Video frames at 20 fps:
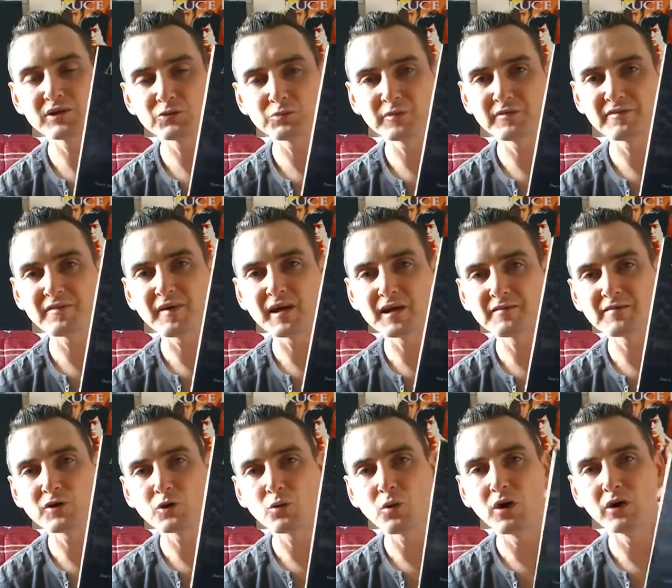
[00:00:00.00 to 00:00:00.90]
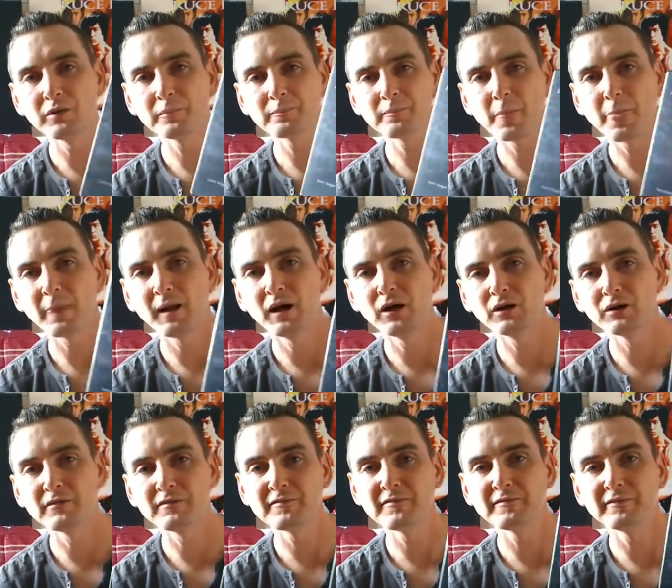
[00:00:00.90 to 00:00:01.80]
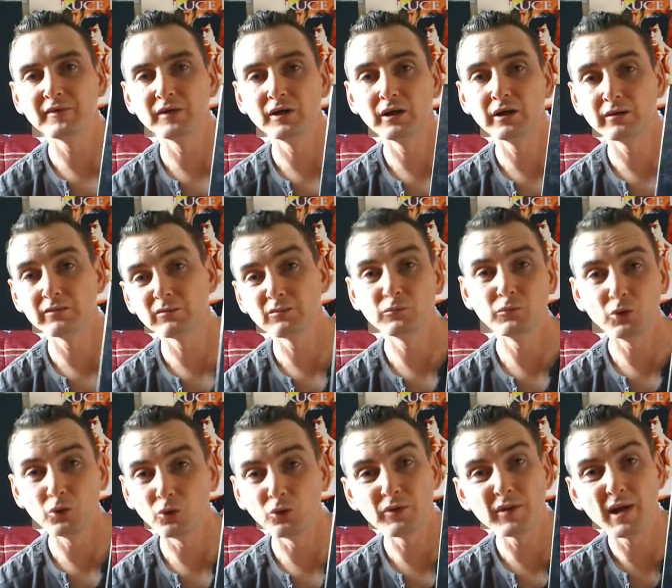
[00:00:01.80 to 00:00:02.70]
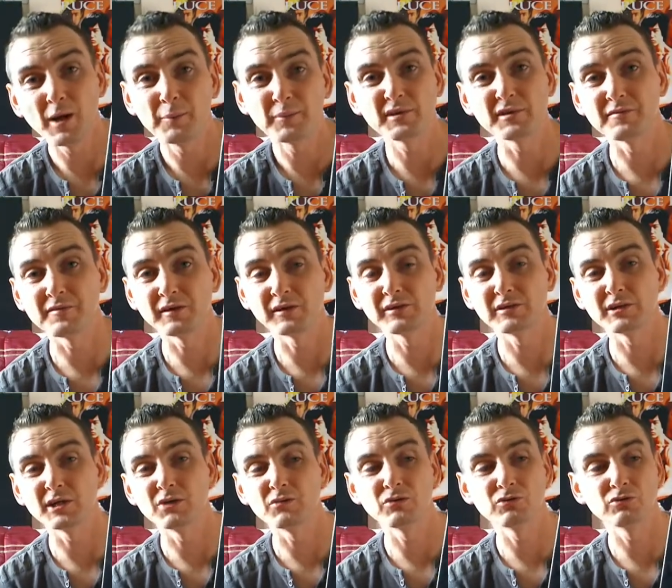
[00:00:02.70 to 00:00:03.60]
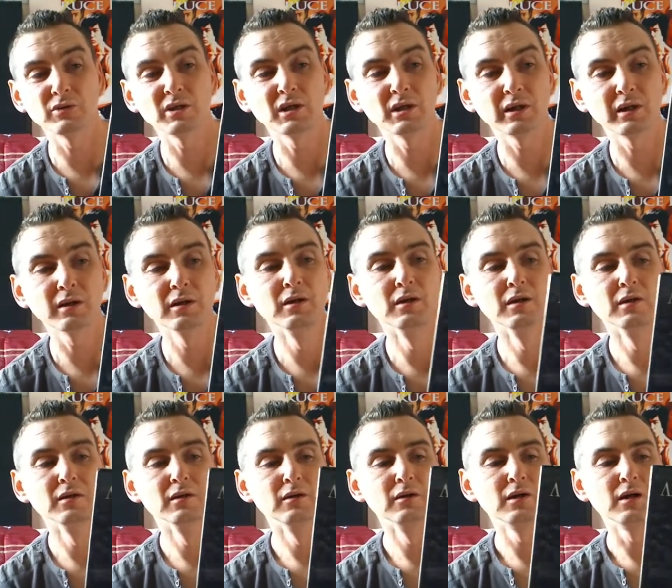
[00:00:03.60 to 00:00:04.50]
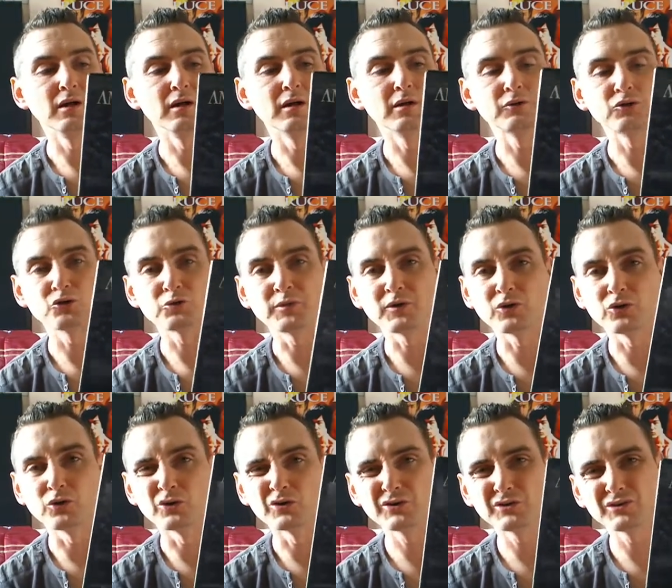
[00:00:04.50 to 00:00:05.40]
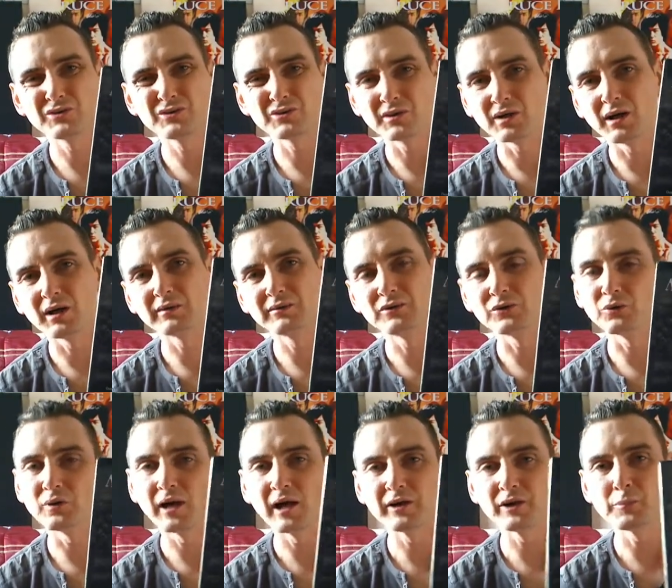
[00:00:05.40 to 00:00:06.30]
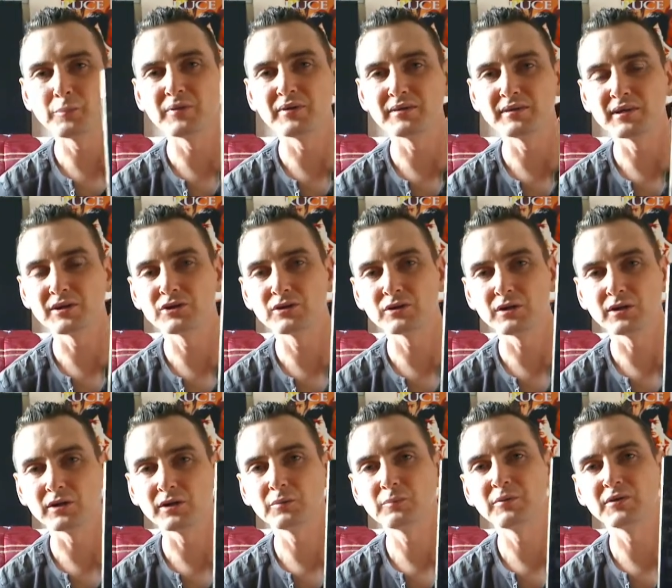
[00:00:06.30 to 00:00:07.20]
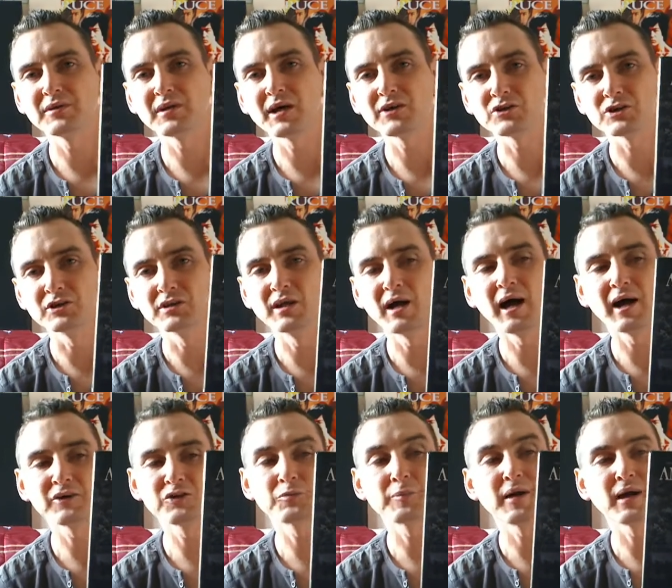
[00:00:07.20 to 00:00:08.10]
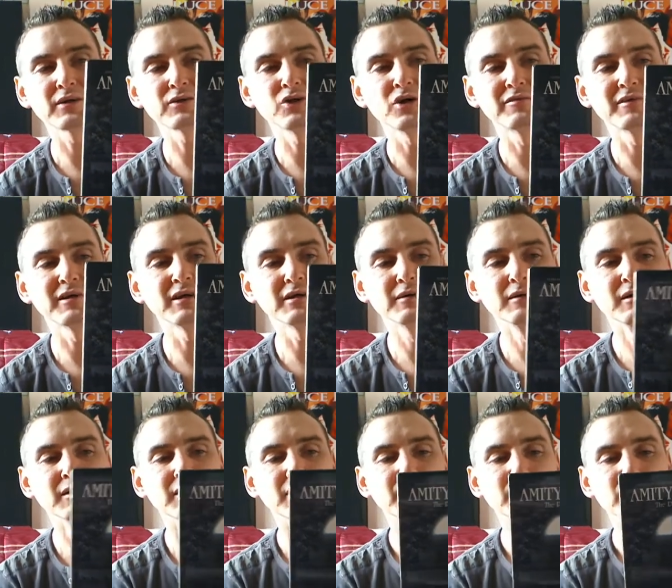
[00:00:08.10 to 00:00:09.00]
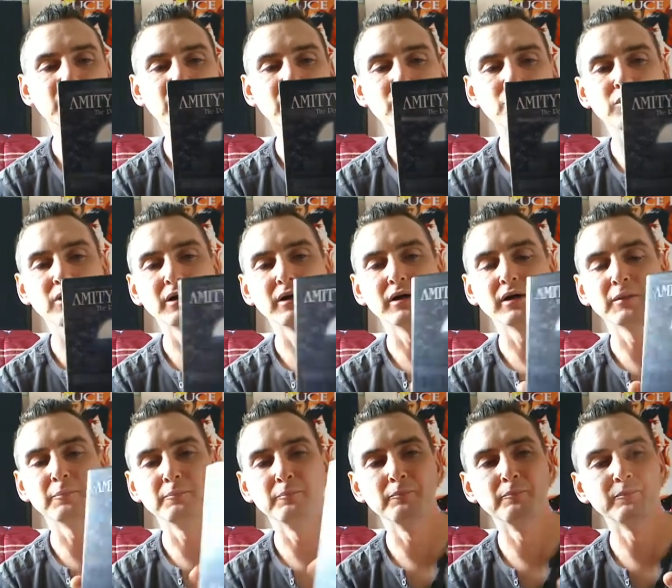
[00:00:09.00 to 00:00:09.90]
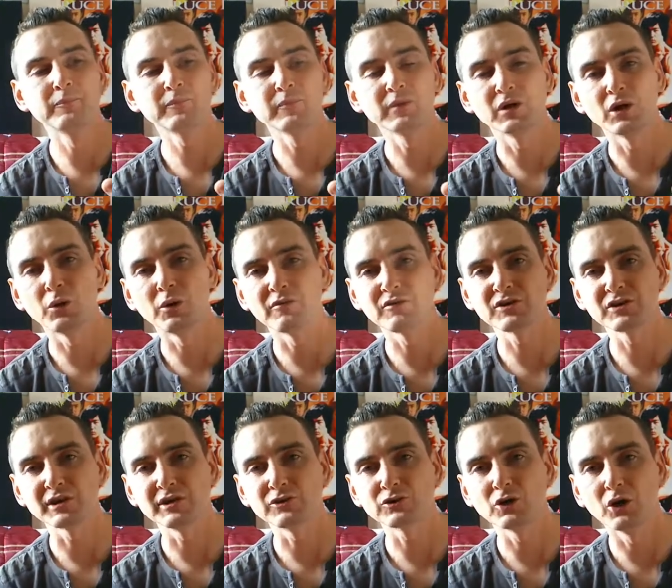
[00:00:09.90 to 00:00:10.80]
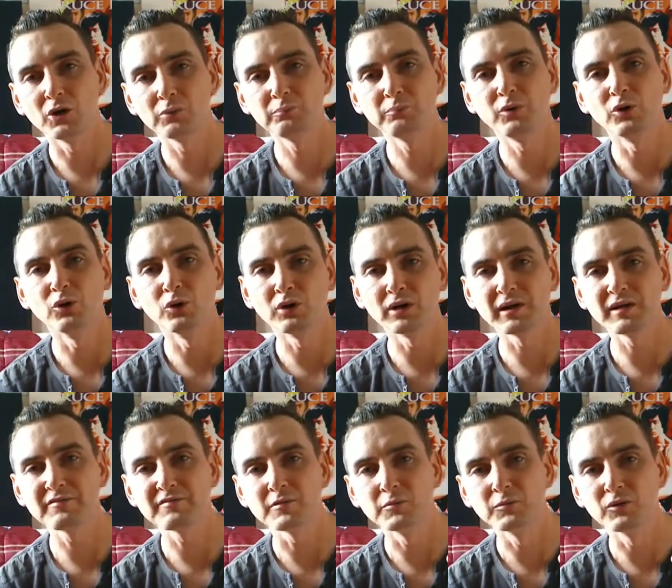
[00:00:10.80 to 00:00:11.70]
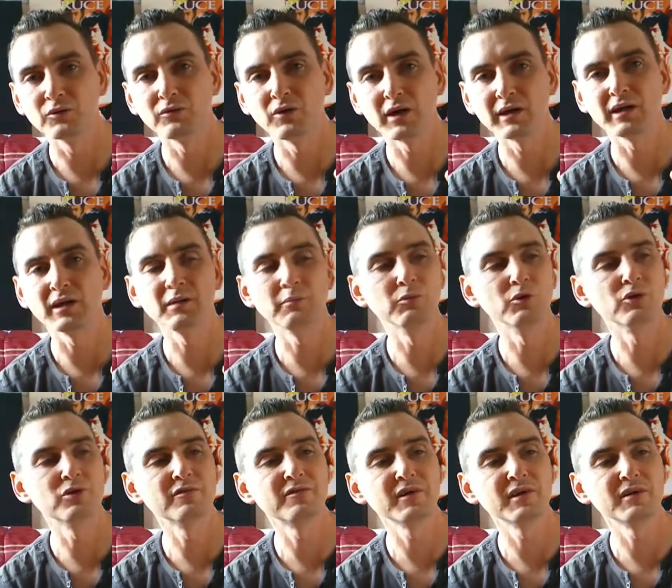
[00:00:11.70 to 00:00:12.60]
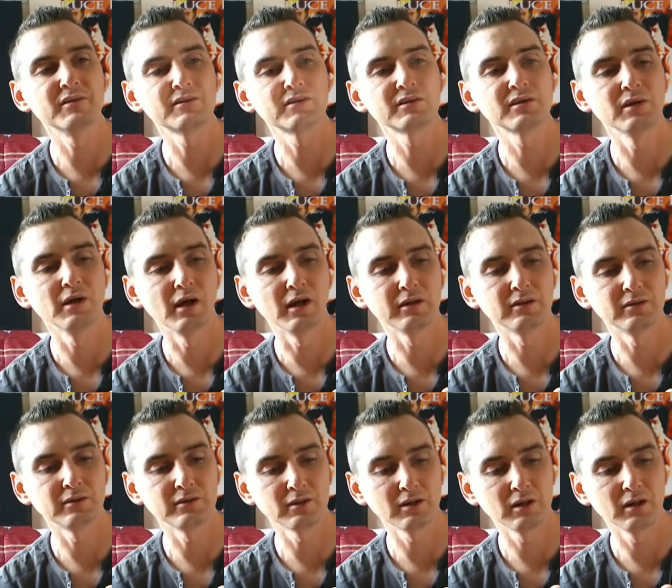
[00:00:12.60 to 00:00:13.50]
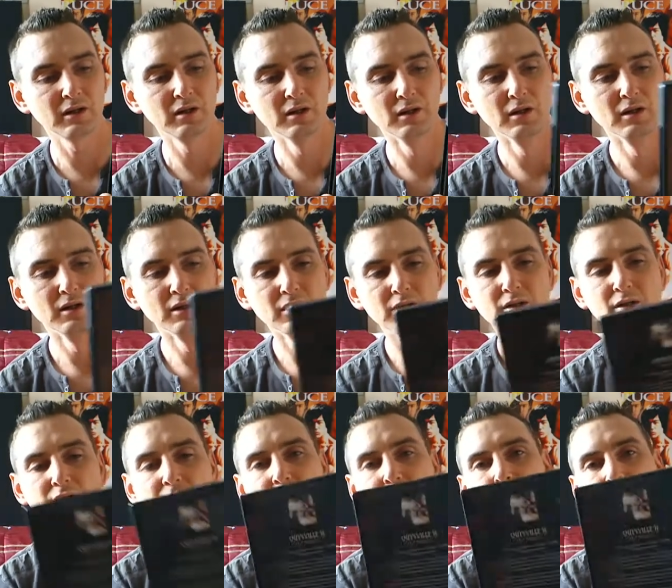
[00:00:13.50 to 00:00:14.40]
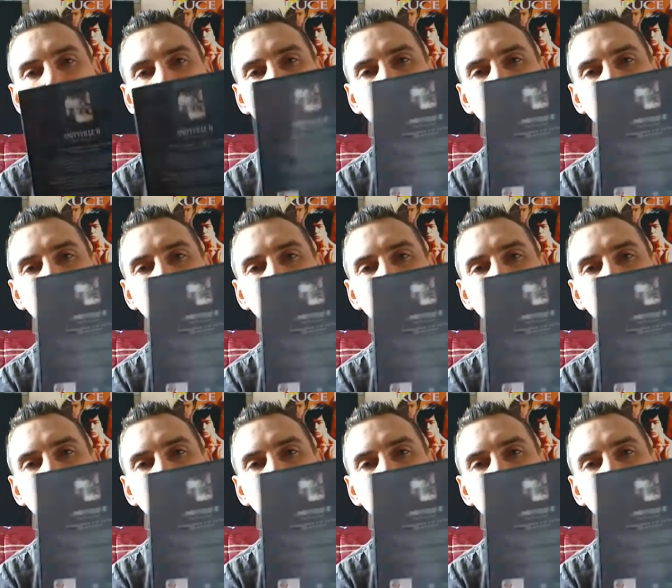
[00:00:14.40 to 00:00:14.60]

It is my favourite one out of uh, all the Amityville series, really. Uh, just because I do like the possession, uh, possession aspect of it. You know, um, you know, obviously it's got Paulie from the Rocky movies, and uh, you know,